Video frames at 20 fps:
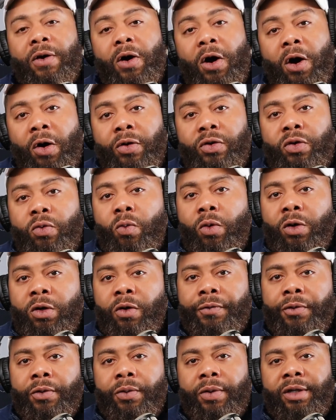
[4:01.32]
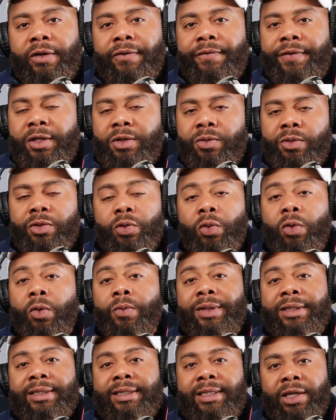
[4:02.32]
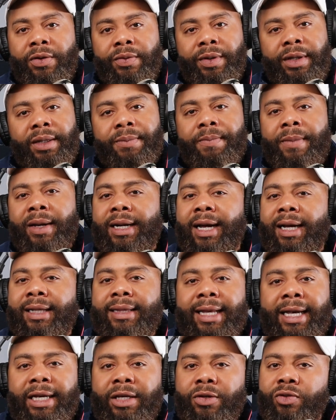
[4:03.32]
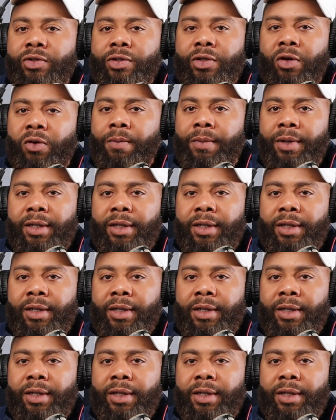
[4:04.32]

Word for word: For all you wonderful individuals who are resilient, man, I thank you so